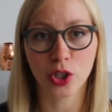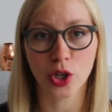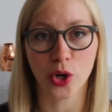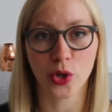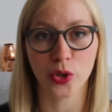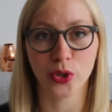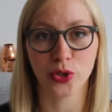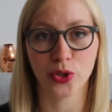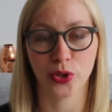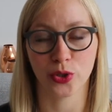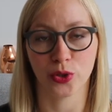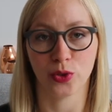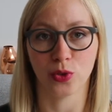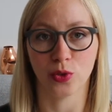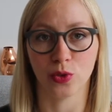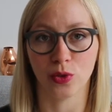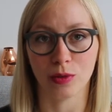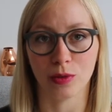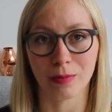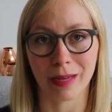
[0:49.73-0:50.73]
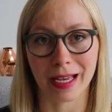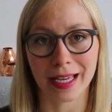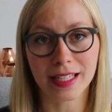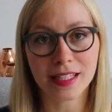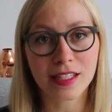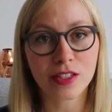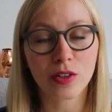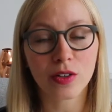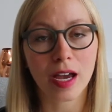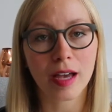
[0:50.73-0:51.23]
go to my
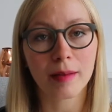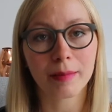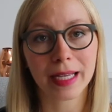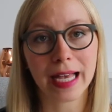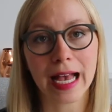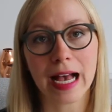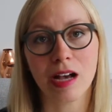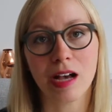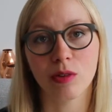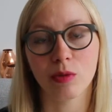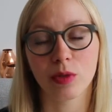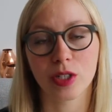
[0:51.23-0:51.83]
Instagram account,